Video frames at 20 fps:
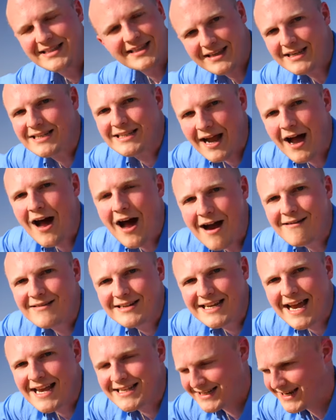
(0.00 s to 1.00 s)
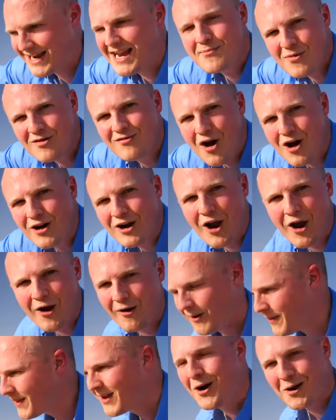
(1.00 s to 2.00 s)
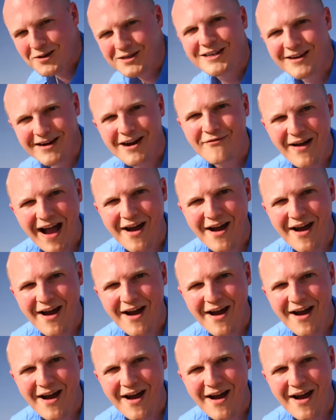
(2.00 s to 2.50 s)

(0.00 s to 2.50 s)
It's at the Sahara Desert in Morocco on the continent of